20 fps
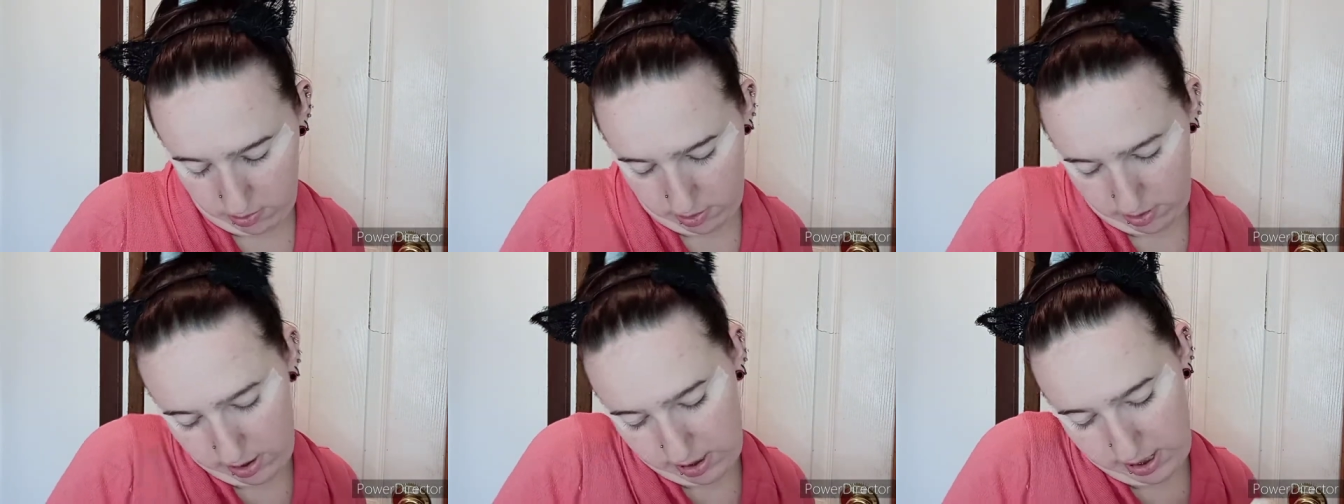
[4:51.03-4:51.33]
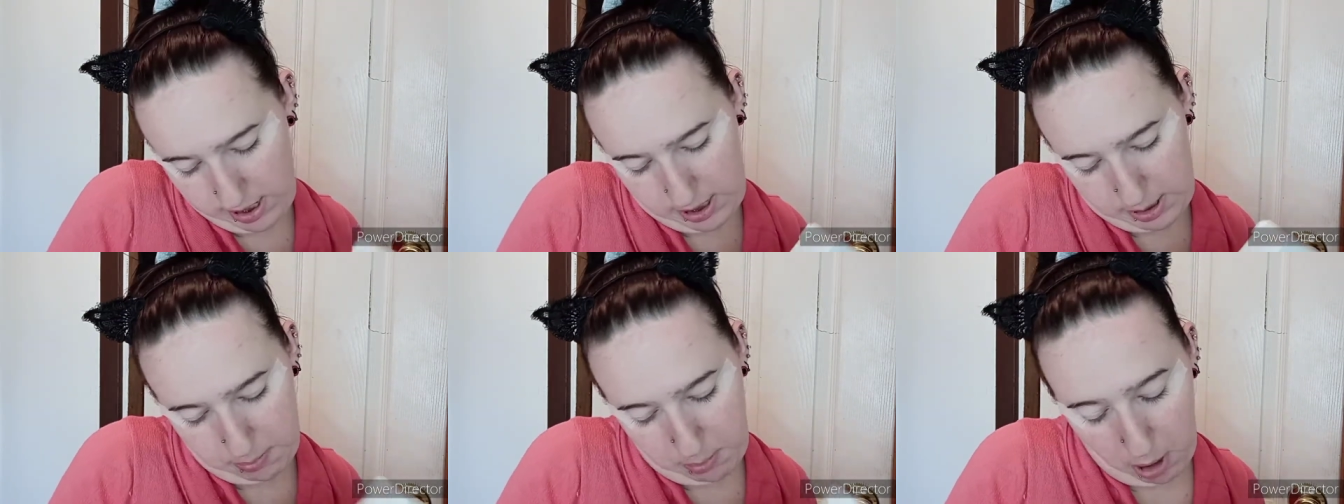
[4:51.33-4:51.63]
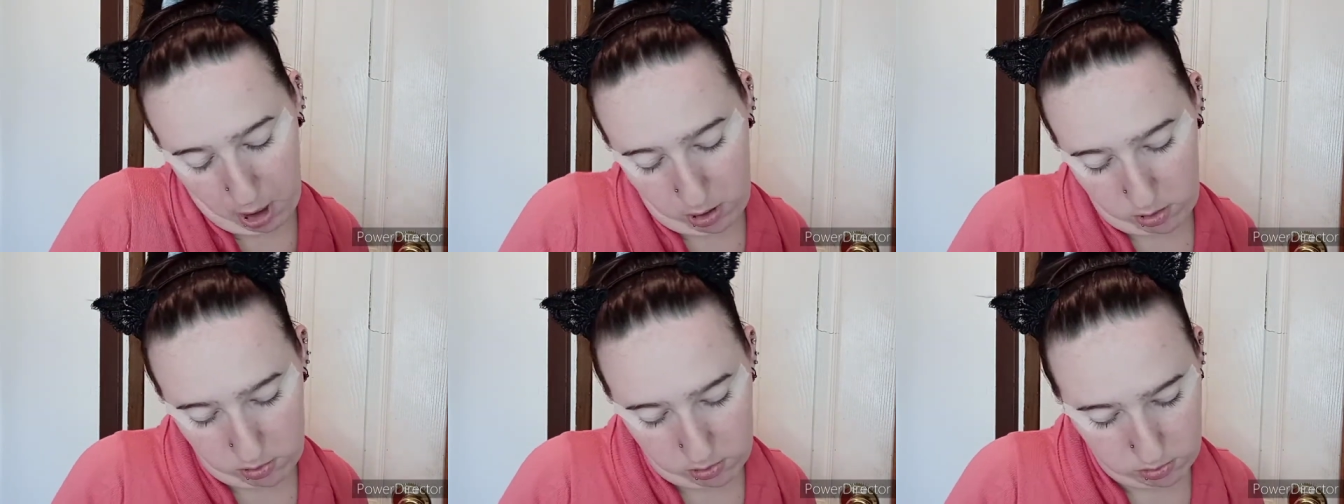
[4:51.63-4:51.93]
his
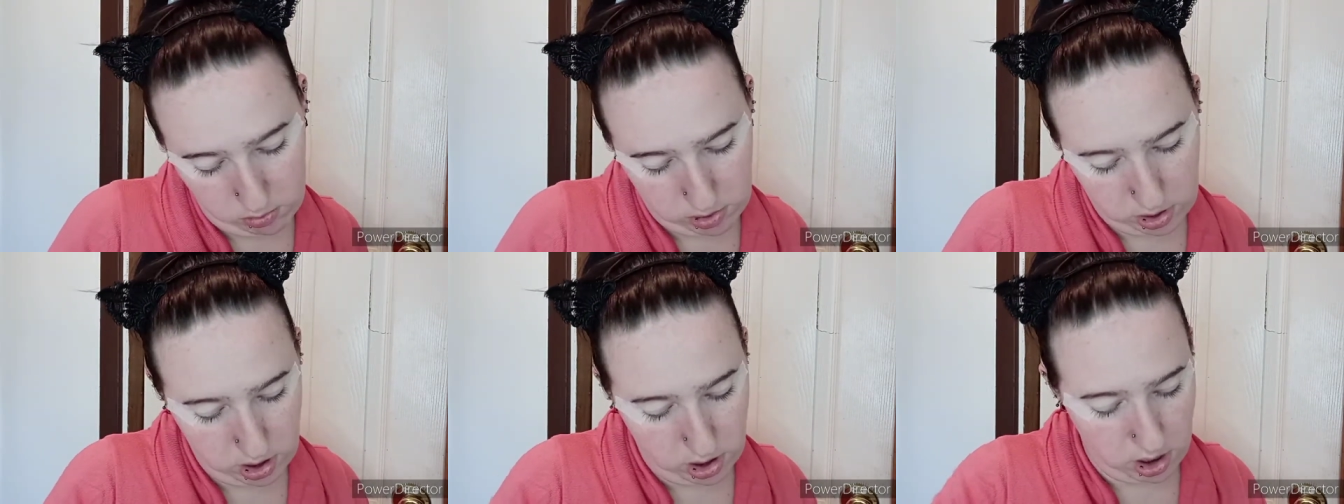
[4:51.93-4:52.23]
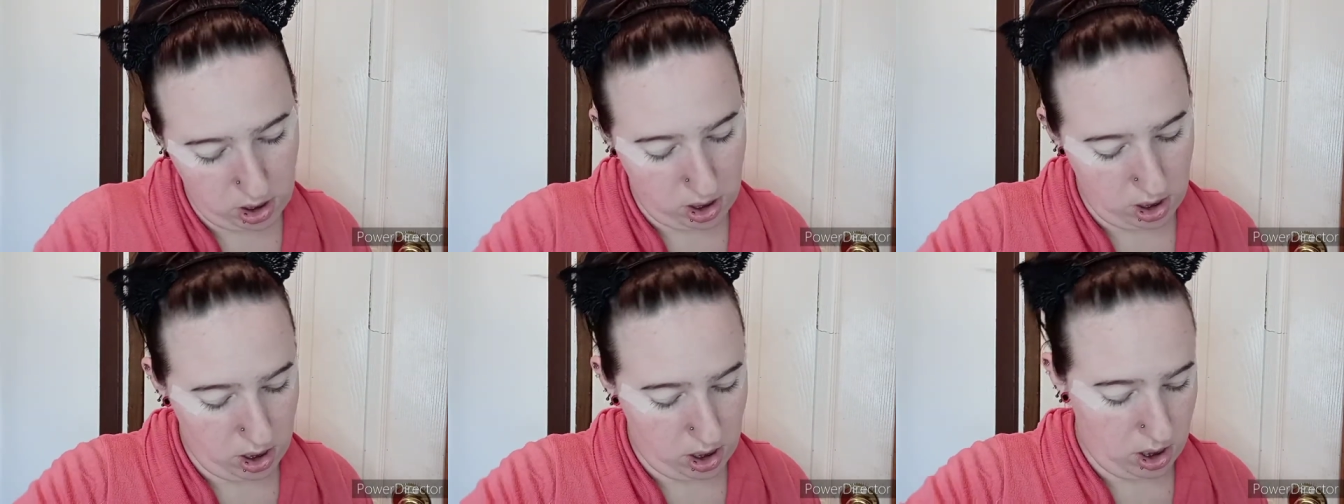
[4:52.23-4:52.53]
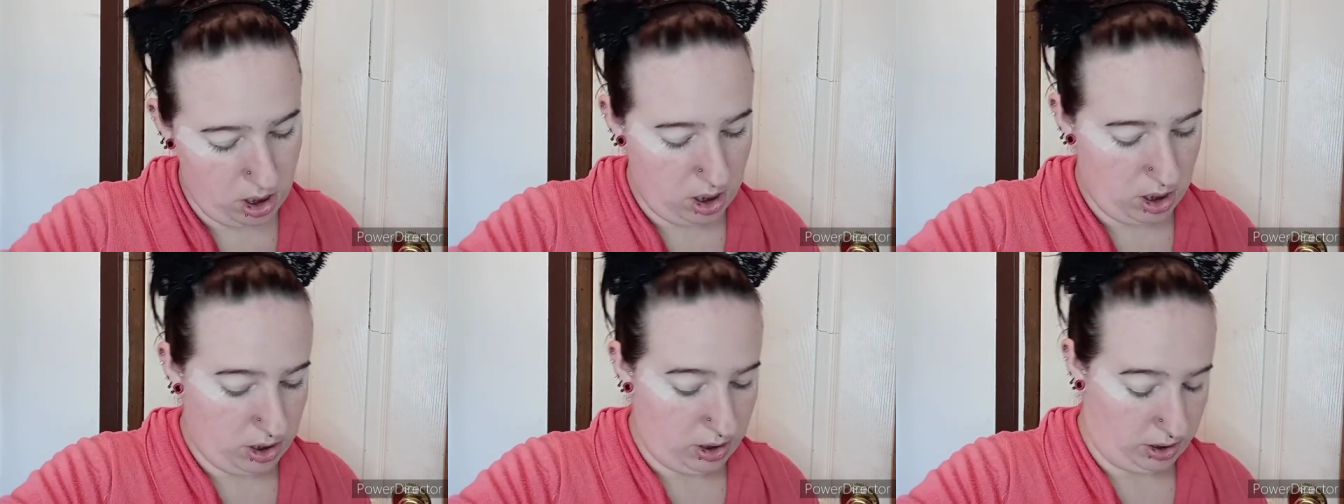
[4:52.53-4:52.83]
poles
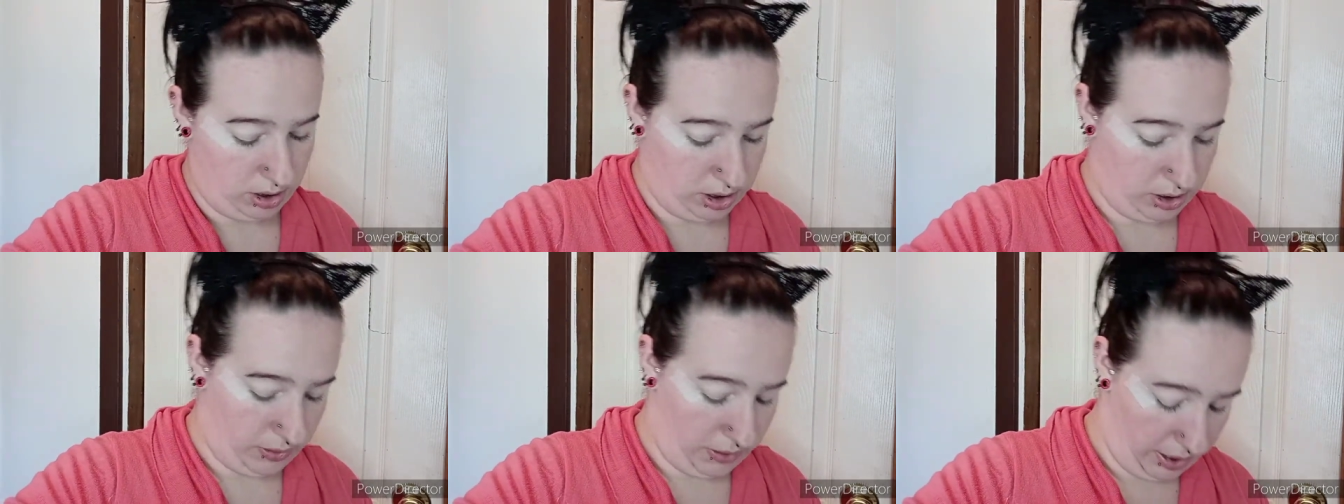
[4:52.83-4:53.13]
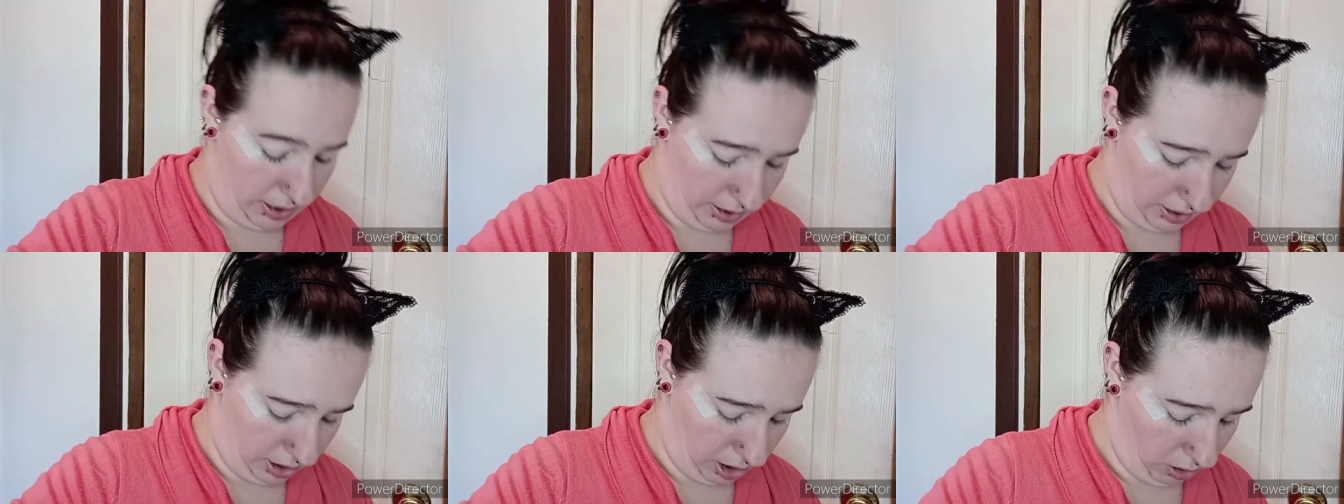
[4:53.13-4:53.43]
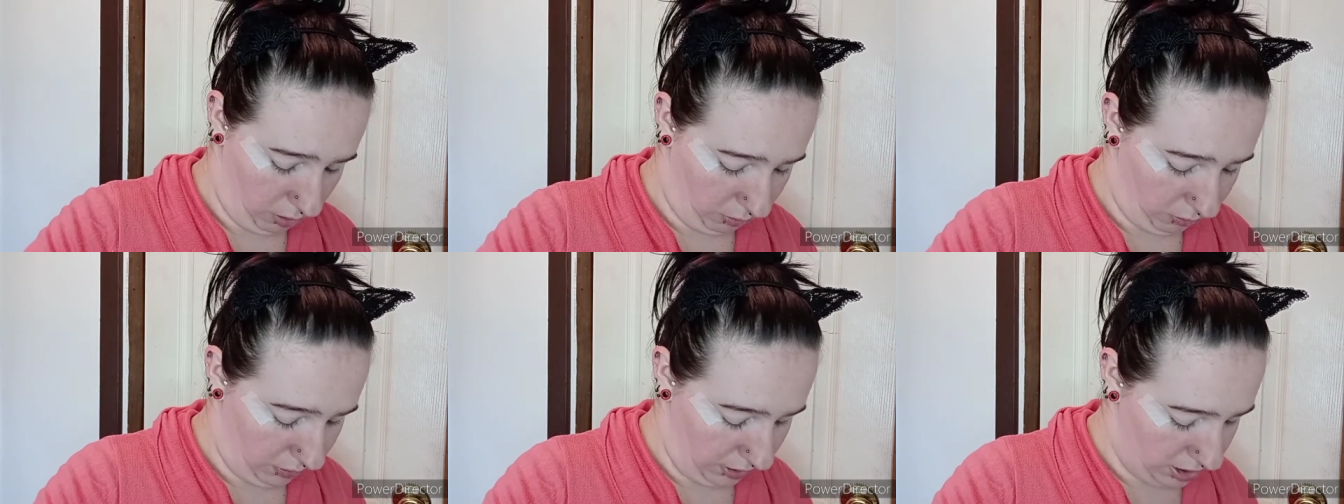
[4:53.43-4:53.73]
so he can go
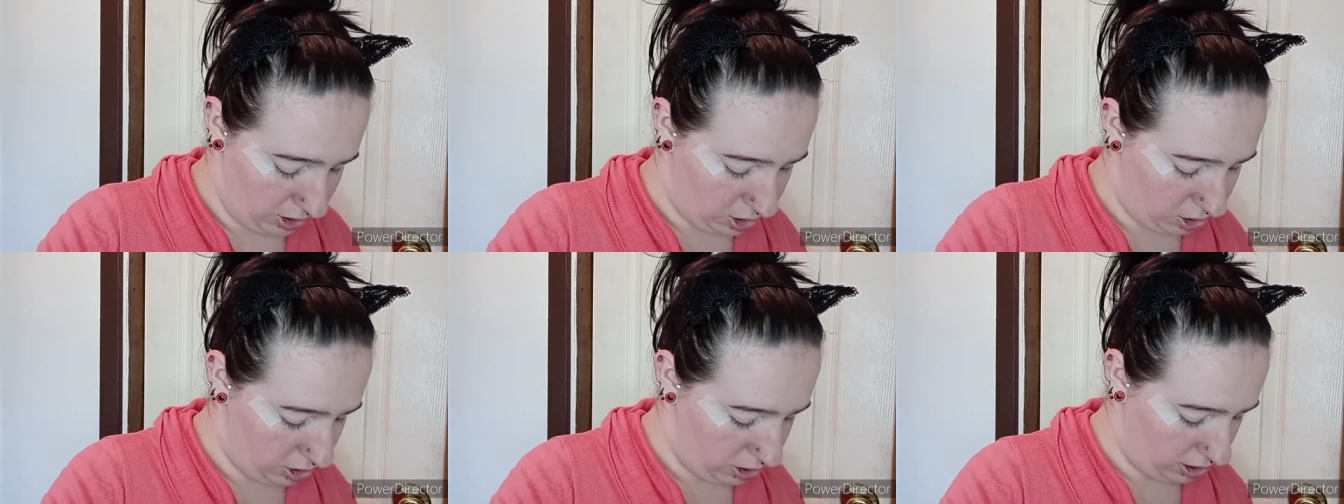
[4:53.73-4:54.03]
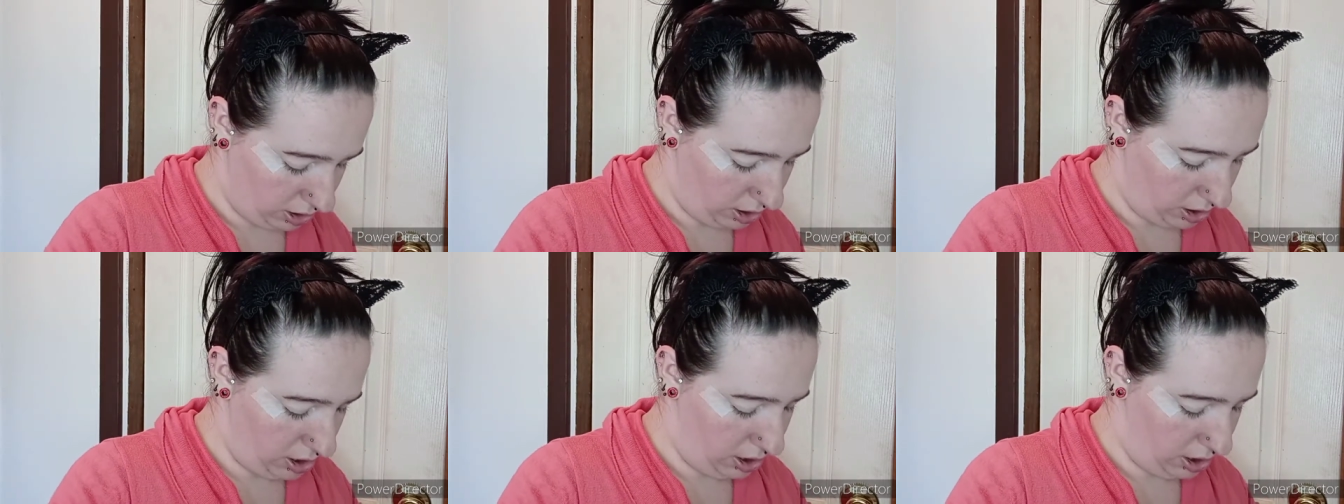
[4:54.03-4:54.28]
fishing.